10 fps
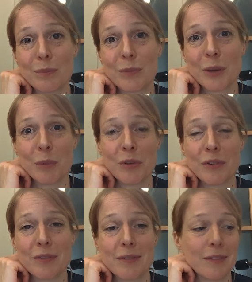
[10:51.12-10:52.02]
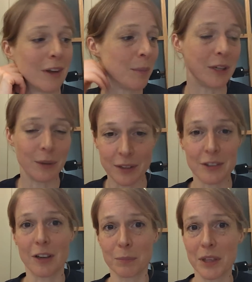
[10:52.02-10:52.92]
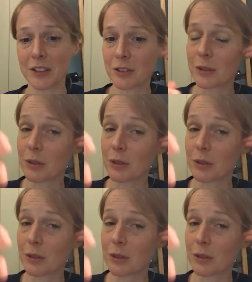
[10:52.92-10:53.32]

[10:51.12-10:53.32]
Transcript: someone like me who has carbon plate shoes,